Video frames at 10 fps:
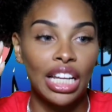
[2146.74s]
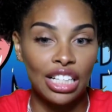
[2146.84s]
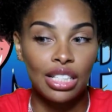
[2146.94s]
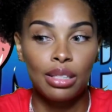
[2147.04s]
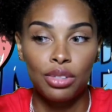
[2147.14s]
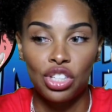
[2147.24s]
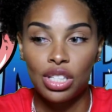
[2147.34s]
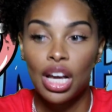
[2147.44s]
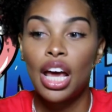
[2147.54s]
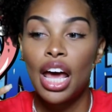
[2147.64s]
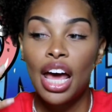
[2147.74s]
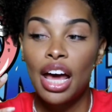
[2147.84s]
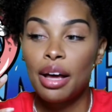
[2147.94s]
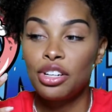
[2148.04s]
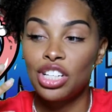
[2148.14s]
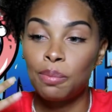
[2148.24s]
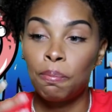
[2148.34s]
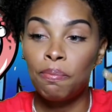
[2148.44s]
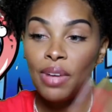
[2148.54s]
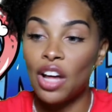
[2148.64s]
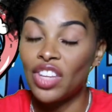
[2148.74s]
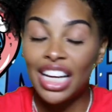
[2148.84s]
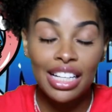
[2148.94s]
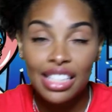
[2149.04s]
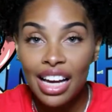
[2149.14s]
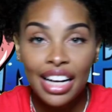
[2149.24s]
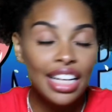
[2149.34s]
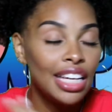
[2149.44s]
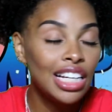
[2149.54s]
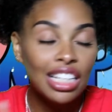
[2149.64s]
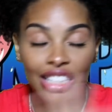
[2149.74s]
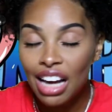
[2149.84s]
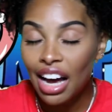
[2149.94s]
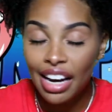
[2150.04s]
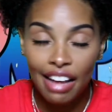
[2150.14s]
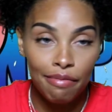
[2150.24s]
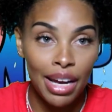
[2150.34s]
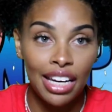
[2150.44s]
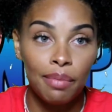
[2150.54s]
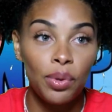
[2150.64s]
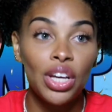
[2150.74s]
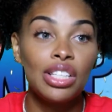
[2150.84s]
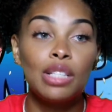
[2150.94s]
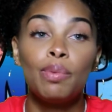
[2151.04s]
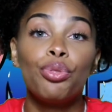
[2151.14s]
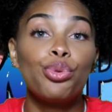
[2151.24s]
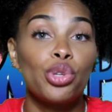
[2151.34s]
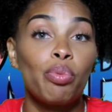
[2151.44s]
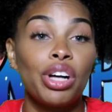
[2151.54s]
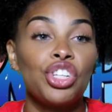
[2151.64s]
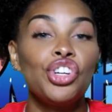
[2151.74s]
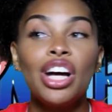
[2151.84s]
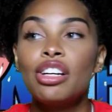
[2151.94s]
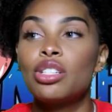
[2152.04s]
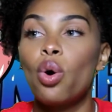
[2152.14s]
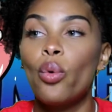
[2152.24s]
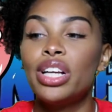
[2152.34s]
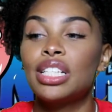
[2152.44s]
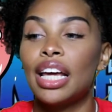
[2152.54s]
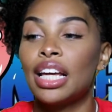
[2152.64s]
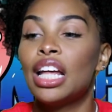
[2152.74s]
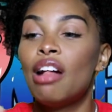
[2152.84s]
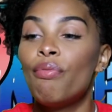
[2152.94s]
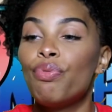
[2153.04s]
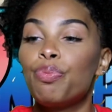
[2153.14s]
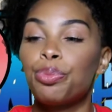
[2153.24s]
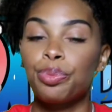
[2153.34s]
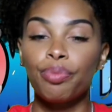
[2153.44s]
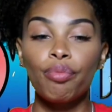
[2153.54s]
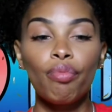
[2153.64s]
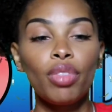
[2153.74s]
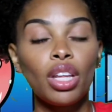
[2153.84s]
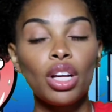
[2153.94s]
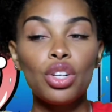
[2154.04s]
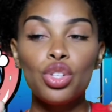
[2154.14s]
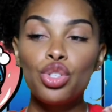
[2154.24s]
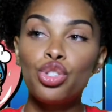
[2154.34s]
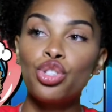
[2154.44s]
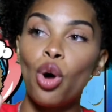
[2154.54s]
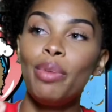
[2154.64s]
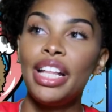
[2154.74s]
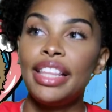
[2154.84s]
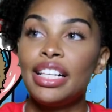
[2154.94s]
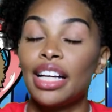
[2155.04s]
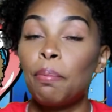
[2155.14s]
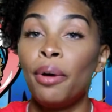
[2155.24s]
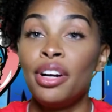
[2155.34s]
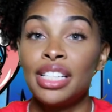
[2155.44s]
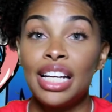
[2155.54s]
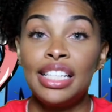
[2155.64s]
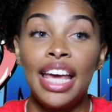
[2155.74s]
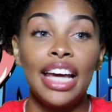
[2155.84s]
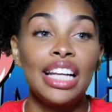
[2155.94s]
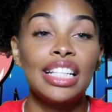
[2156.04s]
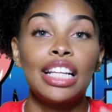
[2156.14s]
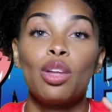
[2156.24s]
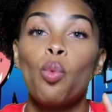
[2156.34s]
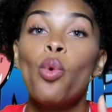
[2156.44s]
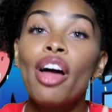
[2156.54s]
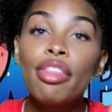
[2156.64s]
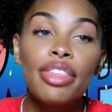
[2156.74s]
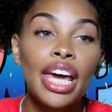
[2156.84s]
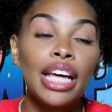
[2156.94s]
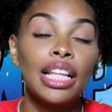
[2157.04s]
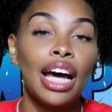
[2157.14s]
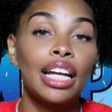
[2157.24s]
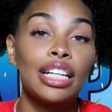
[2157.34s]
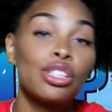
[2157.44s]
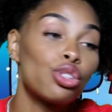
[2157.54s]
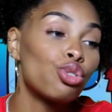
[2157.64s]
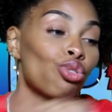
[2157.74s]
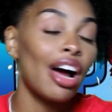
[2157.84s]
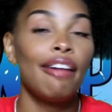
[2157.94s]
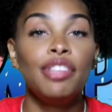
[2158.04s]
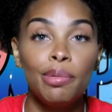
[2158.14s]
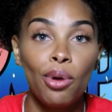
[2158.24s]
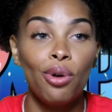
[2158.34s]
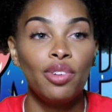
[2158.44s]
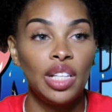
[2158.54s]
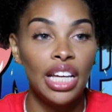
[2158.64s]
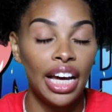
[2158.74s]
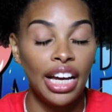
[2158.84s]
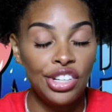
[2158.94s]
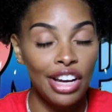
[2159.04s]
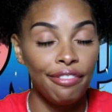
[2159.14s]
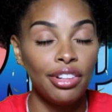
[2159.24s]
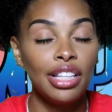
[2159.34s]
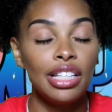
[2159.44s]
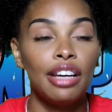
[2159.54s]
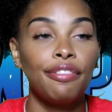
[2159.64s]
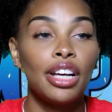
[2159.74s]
just on the inside, he could not have made it because he's been through so much. You know how there's always like so many things like a person can take, and it's like the one thing that kind of like just drives them over the edge. I feel as if